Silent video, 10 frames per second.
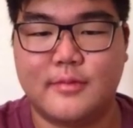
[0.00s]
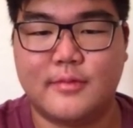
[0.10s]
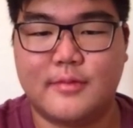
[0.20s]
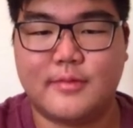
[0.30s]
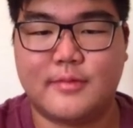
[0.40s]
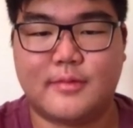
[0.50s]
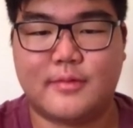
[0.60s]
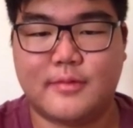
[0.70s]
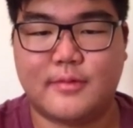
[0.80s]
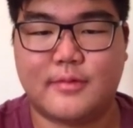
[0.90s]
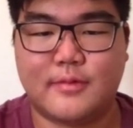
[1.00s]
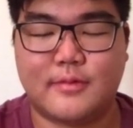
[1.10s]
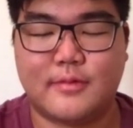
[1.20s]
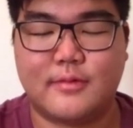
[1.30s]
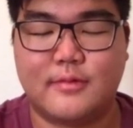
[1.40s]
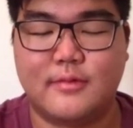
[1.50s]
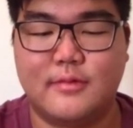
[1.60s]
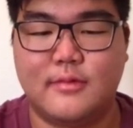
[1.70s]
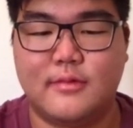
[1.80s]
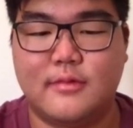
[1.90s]

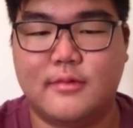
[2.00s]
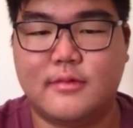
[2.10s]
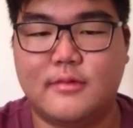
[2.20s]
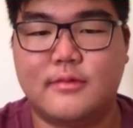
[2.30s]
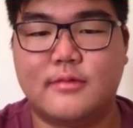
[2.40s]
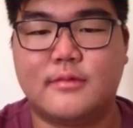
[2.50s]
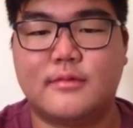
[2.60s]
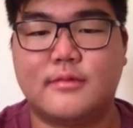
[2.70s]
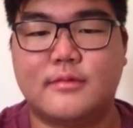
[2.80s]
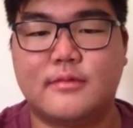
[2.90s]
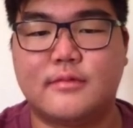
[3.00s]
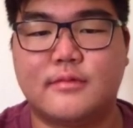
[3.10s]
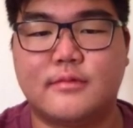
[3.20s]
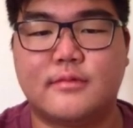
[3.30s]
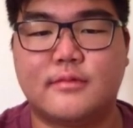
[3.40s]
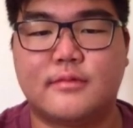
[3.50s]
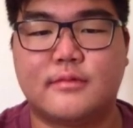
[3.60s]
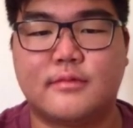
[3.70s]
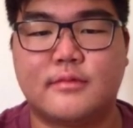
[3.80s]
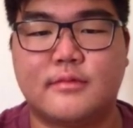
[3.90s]

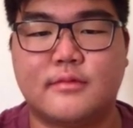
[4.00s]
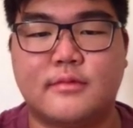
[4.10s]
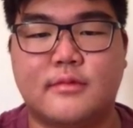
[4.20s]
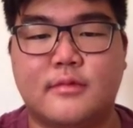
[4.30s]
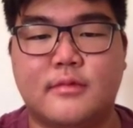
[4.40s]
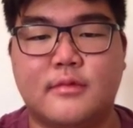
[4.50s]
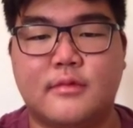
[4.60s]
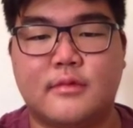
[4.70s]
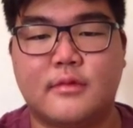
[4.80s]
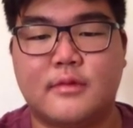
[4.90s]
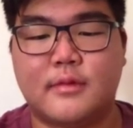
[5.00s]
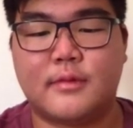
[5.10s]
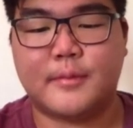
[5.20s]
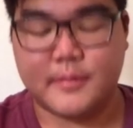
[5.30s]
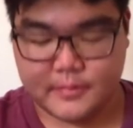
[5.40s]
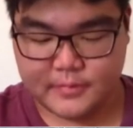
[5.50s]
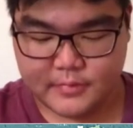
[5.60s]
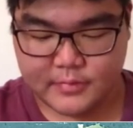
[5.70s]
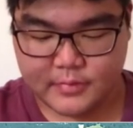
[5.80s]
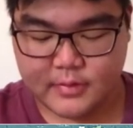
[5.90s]

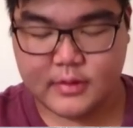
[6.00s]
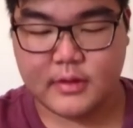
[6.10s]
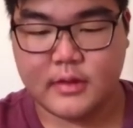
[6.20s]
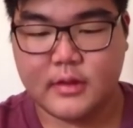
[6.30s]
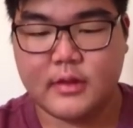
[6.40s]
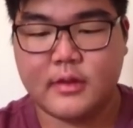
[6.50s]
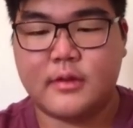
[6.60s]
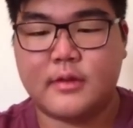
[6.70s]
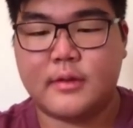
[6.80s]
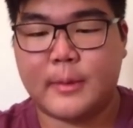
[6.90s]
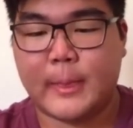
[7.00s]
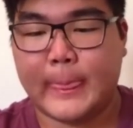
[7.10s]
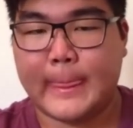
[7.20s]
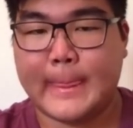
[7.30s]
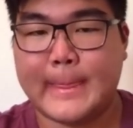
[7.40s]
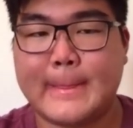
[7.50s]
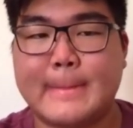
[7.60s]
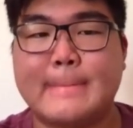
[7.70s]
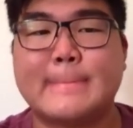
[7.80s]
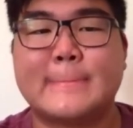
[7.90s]
No words are spoken by the person on screen.